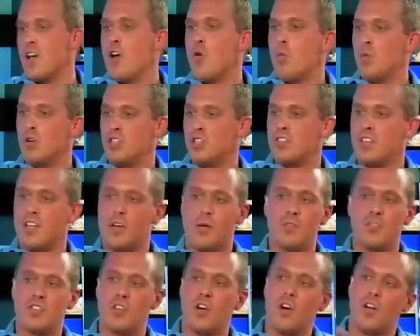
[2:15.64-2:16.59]
would you say
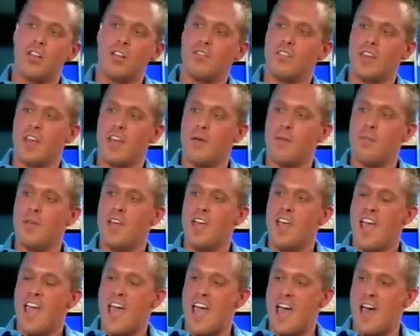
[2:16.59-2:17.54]
almost all of them
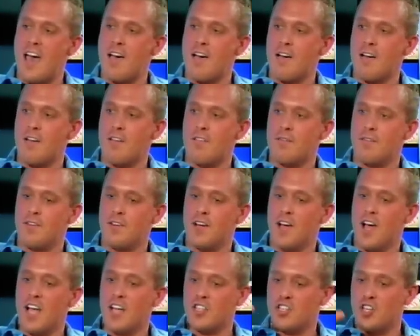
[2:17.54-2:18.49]
have
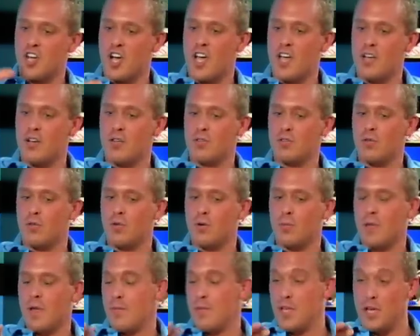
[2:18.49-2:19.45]
a child or
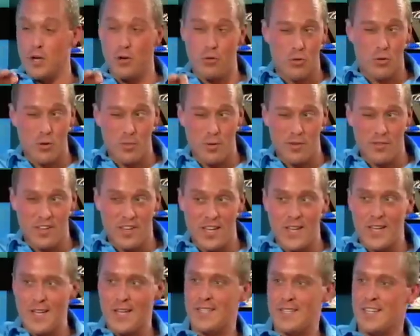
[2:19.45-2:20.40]
maybe a group of
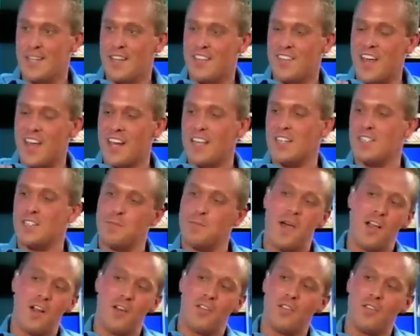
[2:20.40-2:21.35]
kids that
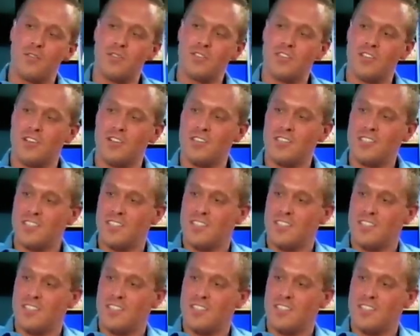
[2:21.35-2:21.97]
inspired those songs?